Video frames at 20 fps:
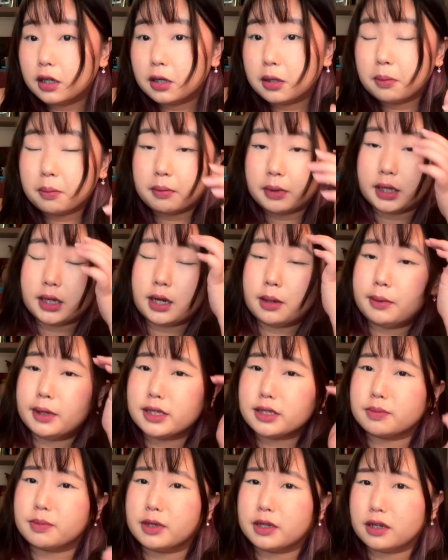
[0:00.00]
Makeup
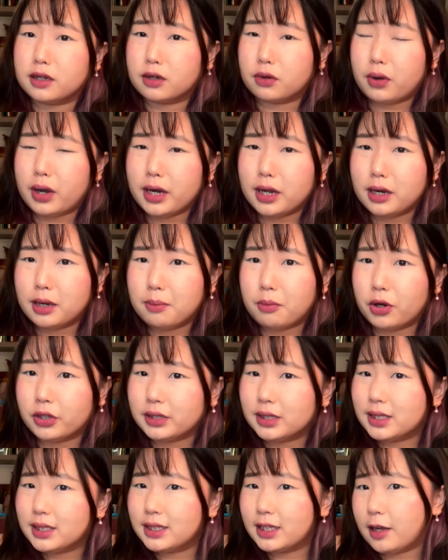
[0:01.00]
has been quite an
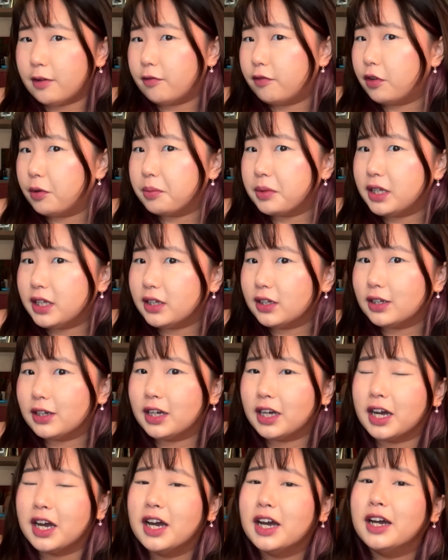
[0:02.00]
important step for me,
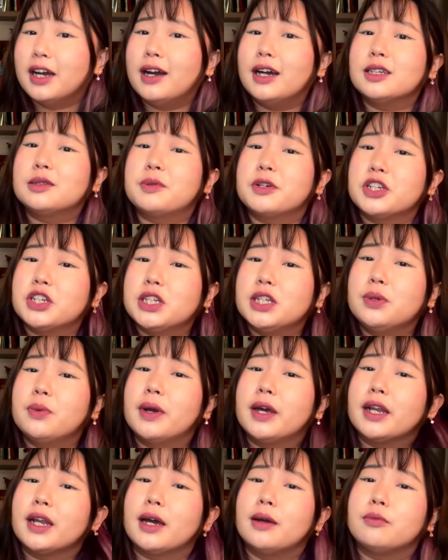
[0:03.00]
especially
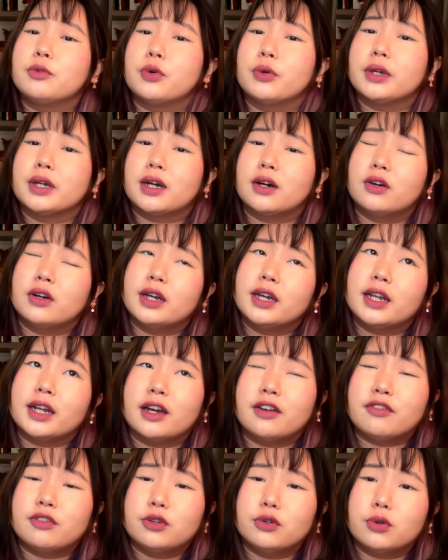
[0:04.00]
when I'm going out and I
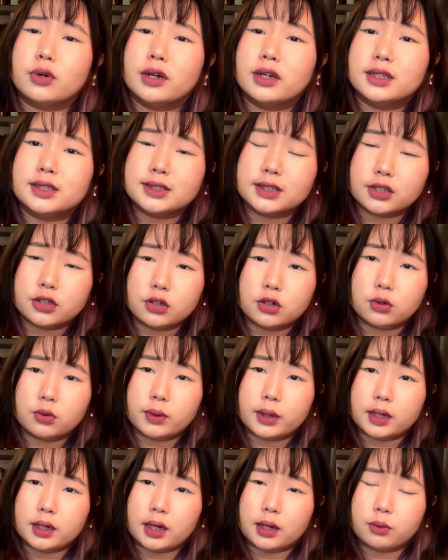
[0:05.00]
feel quite insecure
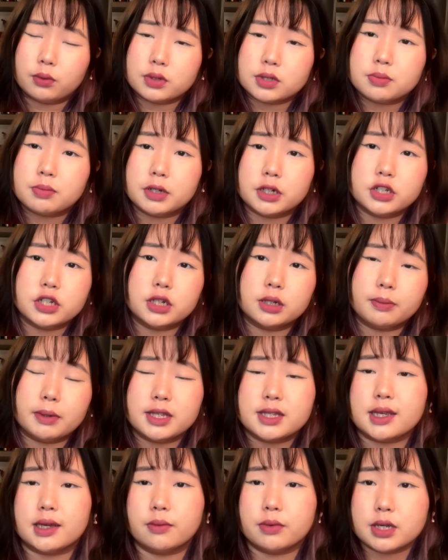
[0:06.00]
when I was purging. My
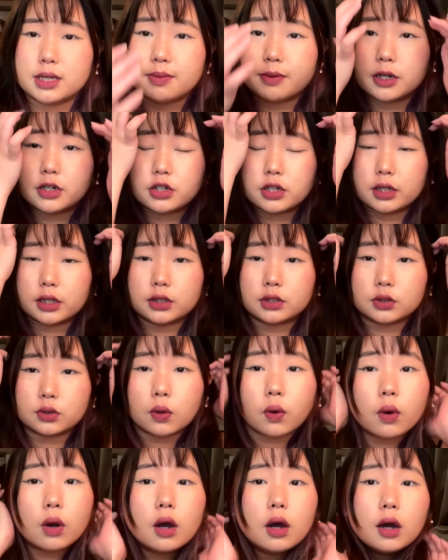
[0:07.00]
skin was purging,
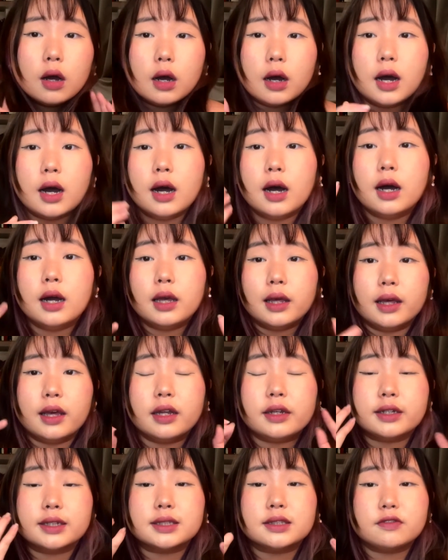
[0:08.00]
so it
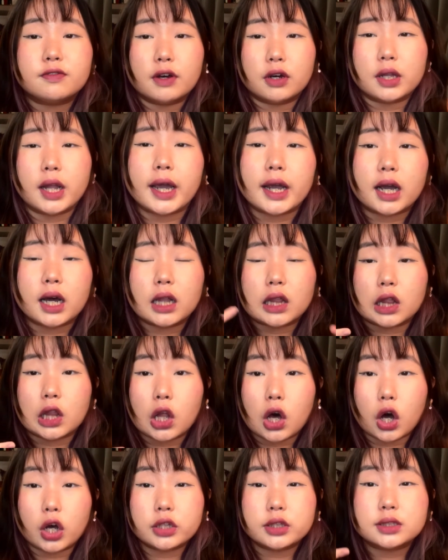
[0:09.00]
just felt like a
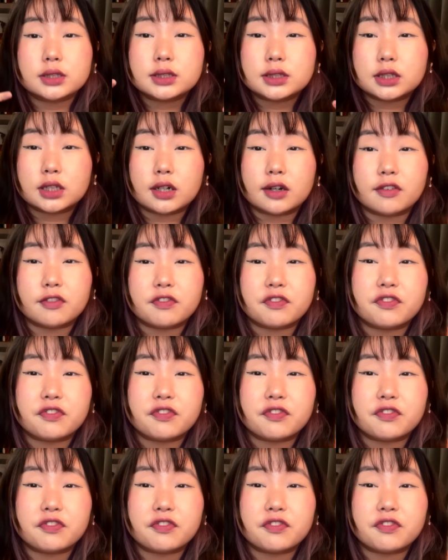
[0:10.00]
lot of